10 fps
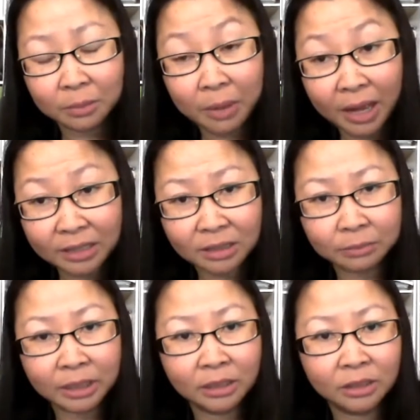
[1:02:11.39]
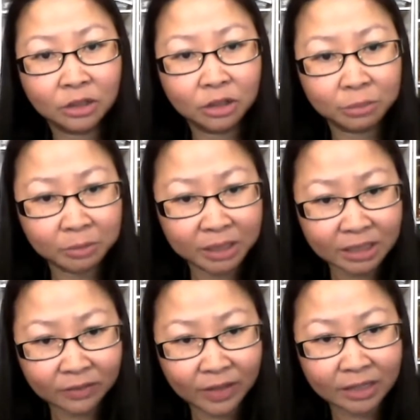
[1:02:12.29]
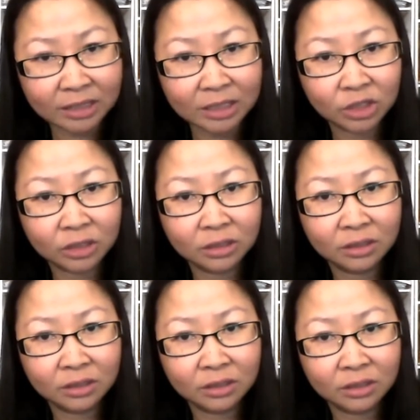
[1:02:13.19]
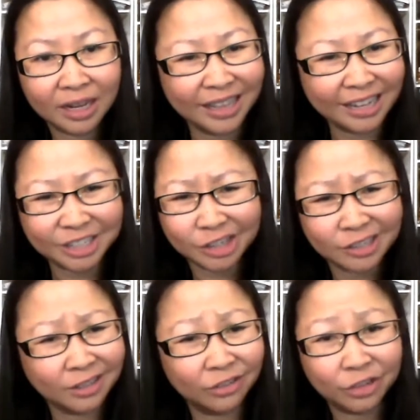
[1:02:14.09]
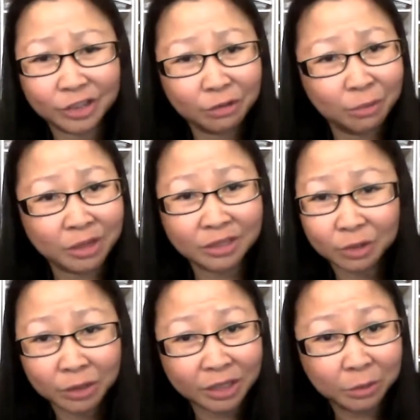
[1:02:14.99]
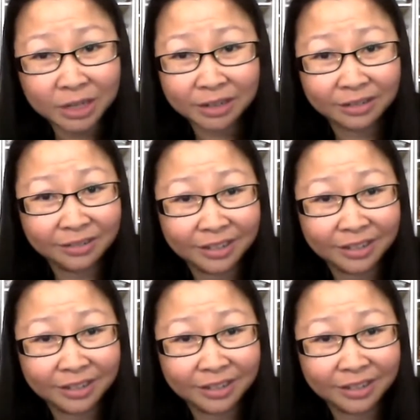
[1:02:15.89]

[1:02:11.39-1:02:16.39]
possibly could be because of that decision. And that's just in the first 3 months of 2020.